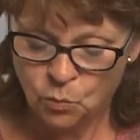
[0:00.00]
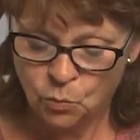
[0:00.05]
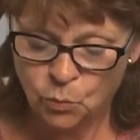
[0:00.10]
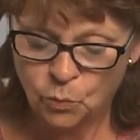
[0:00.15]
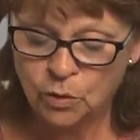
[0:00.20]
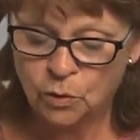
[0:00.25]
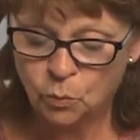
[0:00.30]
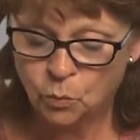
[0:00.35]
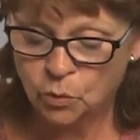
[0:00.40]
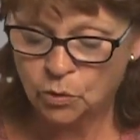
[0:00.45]

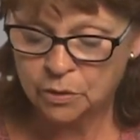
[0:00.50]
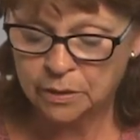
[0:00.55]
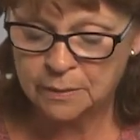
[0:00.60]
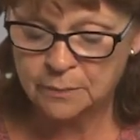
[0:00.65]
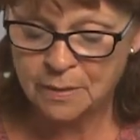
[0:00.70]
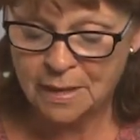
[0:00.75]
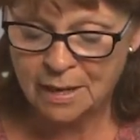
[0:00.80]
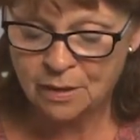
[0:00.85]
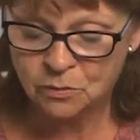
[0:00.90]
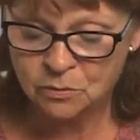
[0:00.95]
we'll worry
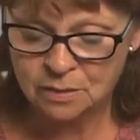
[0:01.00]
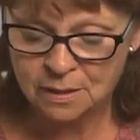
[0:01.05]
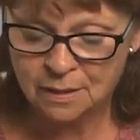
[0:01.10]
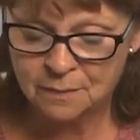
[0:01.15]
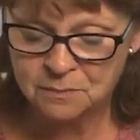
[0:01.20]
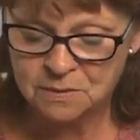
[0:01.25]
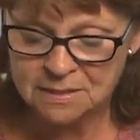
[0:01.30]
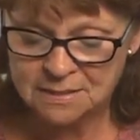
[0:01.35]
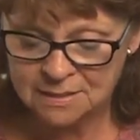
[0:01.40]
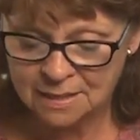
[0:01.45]
about
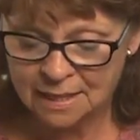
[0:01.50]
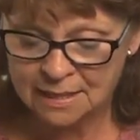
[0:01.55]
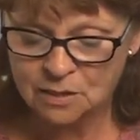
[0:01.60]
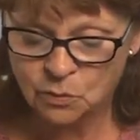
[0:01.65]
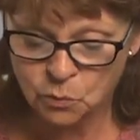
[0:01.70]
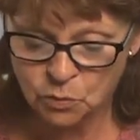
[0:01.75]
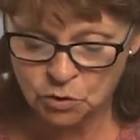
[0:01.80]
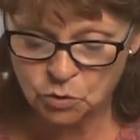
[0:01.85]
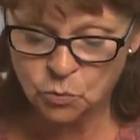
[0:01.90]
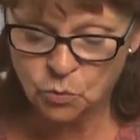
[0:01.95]
um,
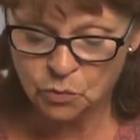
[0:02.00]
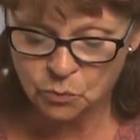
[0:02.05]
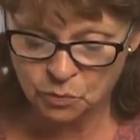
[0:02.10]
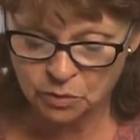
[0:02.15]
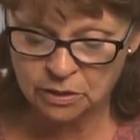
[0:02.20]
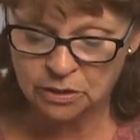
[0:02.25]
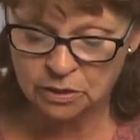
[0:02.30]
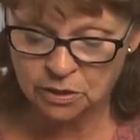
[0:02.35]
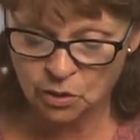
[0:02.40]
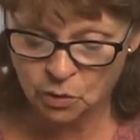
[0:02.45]
deciding which one we're
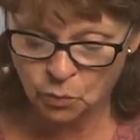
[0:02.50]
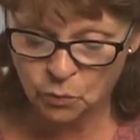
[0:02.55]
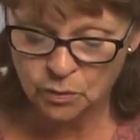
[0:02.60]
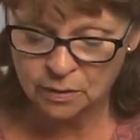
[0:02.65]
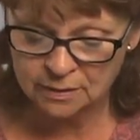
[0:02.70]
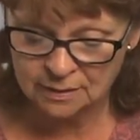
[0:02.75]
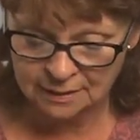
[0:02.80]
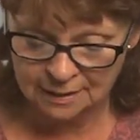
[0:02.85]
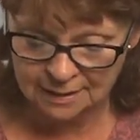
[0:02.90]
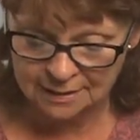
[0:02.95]
going to go
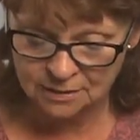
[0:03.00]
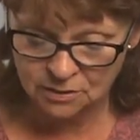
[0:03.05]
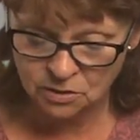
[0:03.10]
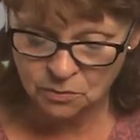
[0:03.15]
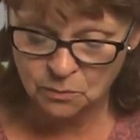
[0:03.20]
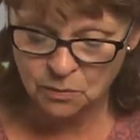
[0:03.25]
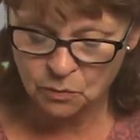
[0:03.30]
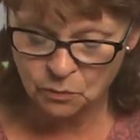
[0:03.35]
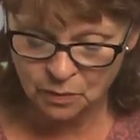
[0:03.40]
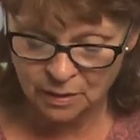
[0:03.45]
with
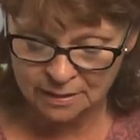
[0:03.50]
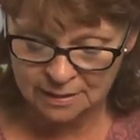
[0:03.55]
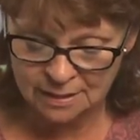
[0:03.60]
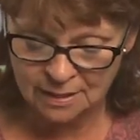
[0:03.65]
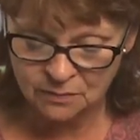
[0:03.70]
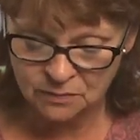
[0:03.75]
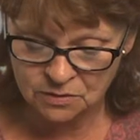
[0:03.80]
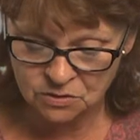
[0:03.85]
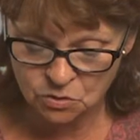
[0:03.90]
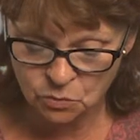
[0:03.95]
later, but right
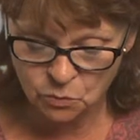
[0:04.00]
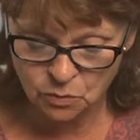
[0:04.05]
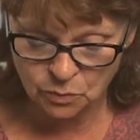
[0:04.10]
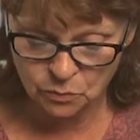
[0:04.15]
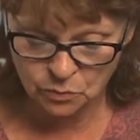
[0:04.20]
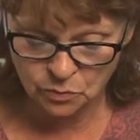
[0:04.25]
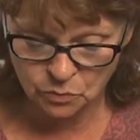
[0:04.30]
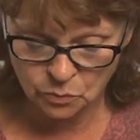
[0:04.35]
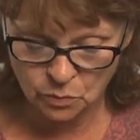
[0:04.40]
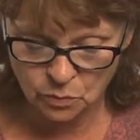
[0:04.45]
now these are what
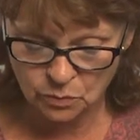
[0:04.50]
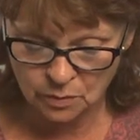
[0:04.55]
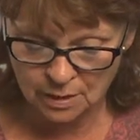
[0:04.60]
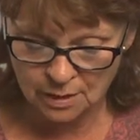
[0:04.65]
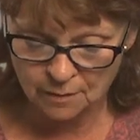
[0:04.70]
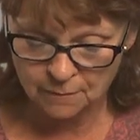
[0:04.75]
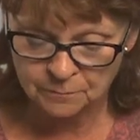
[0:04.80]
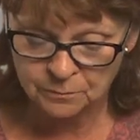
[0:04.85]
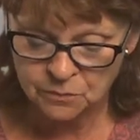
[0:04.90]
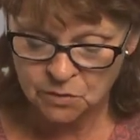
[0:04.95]
we're thrown
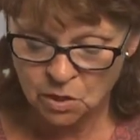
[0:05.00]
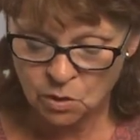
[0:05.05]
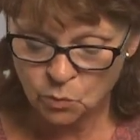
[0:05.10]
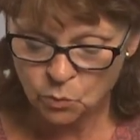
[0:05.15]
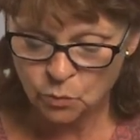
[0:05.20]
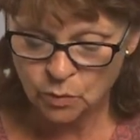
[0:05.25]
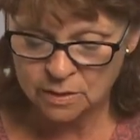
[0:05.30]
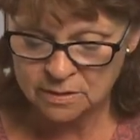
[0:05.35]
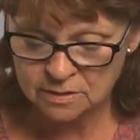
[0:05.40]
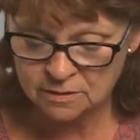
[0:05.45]
out.
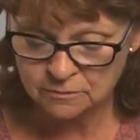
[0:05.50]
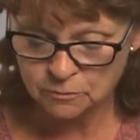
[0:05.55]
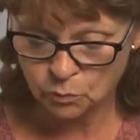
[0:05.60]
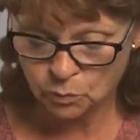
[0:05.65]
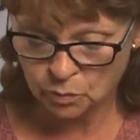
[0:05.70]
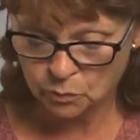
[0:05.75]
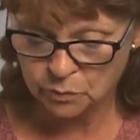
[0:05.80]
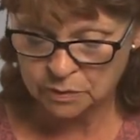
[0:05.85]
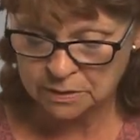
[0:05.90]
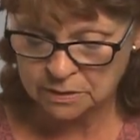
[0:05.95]

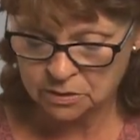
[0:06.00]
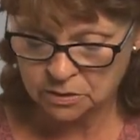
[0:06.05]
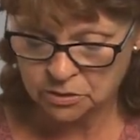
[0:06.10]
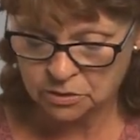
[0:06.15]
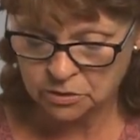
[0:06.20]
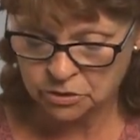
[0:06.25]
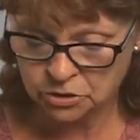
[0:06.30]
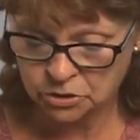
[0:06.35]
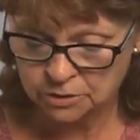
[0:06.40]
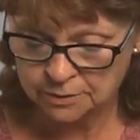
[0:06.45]
Reservoir
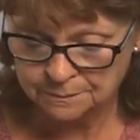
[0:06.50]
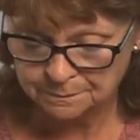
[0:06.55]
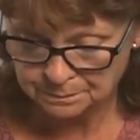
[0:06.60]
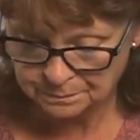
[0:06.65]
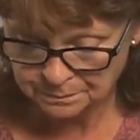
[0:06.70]
research.